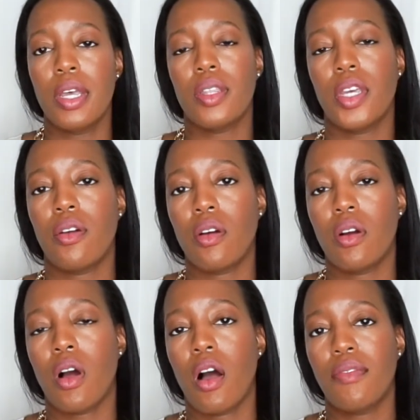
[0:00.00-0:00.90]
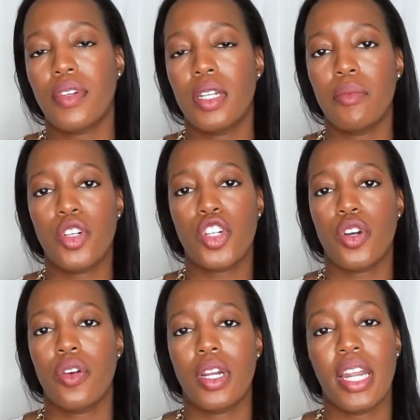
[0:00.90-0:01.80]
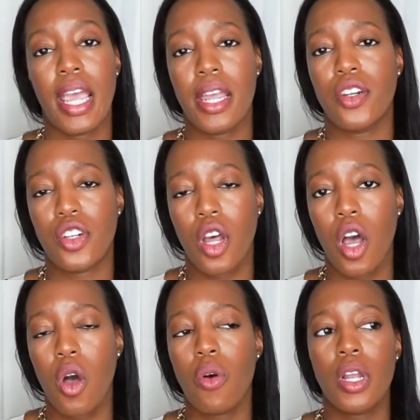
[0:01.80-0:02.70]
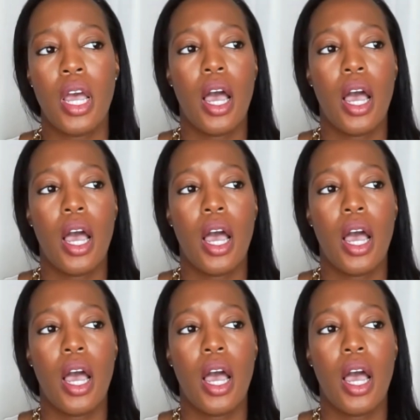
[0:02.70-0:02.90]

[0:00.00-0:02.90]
They are often matured in aged oak,